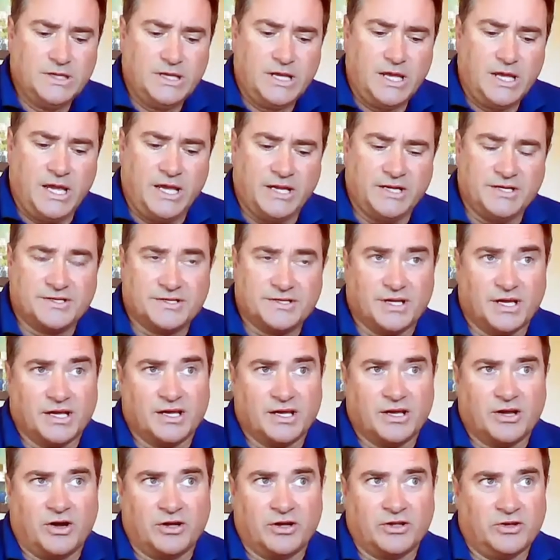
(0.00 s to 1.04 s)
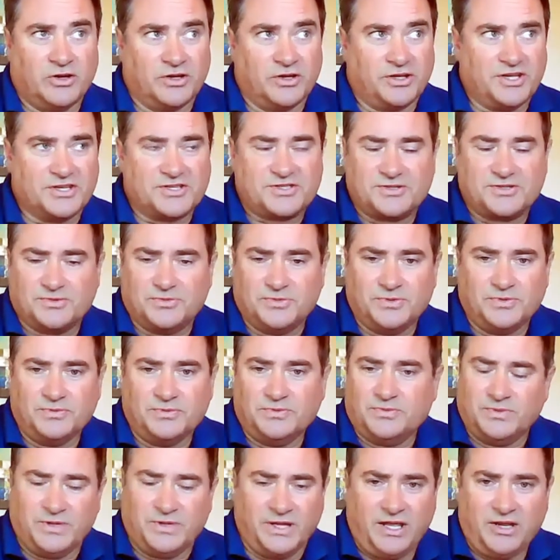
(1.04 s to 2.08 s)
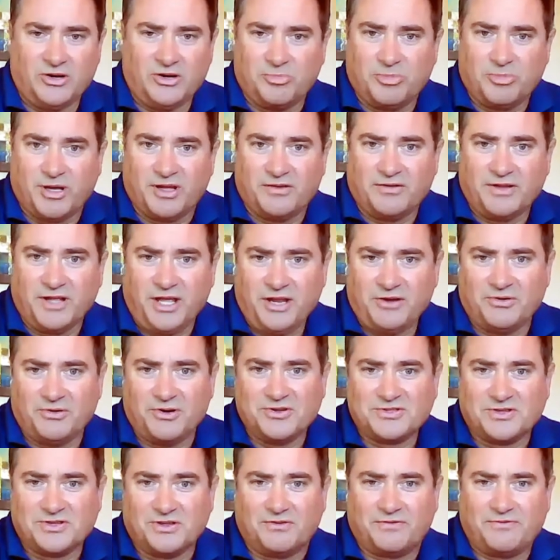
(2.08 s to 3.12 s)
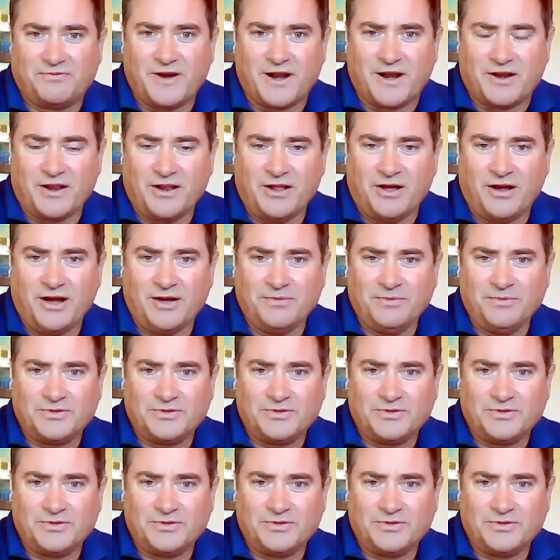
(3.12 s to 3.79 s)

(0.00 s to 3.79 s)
And I guess that we hear about heroes on the front line.